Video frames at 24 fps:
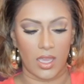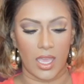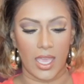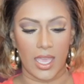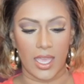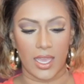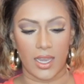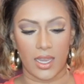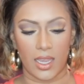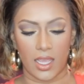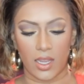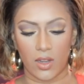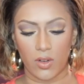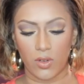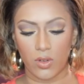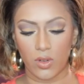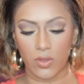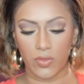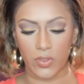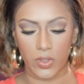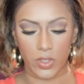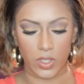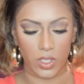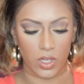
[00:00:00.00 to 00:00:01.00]
And I don't know
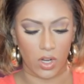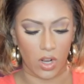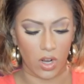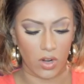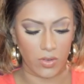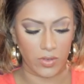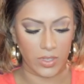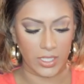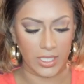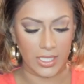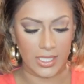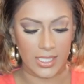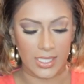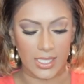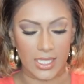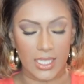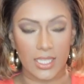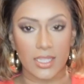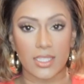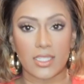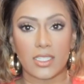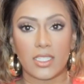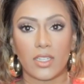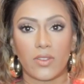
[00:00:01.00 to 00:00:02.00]
if you can already
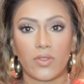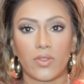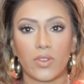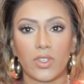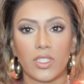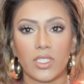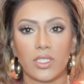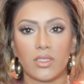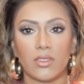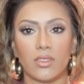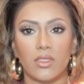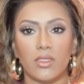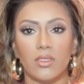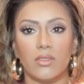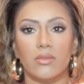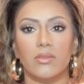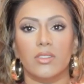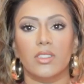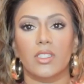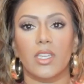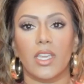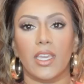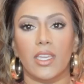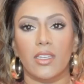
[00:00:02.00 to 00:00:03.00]
see the difference. Oh,
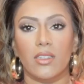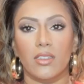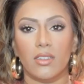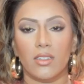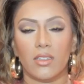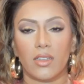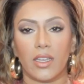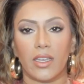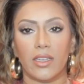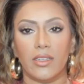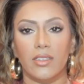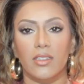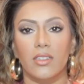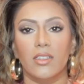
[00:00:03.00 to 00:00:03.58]
you can't. Okay.